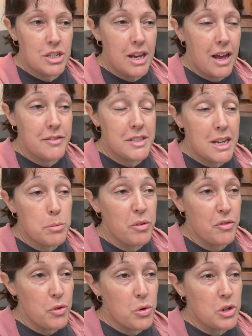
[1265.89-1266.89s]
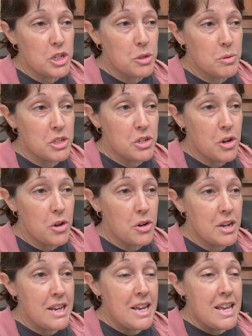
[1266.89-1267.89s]
I've said before, she was
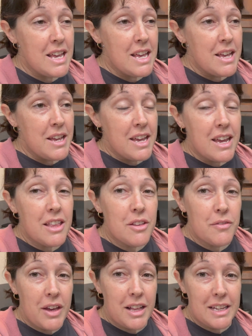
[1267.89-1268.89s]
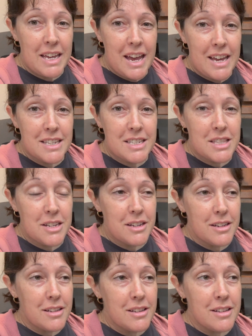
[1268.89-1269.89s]
known in the valley as
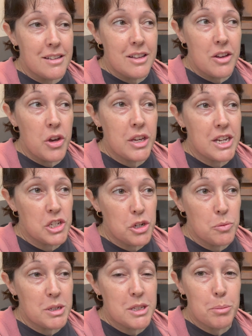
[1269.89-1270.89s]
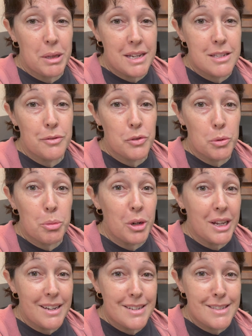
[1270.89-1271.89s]
her kitchen was the place of good
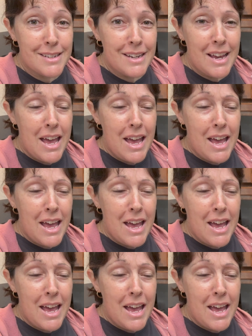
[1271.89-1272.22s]
puddings.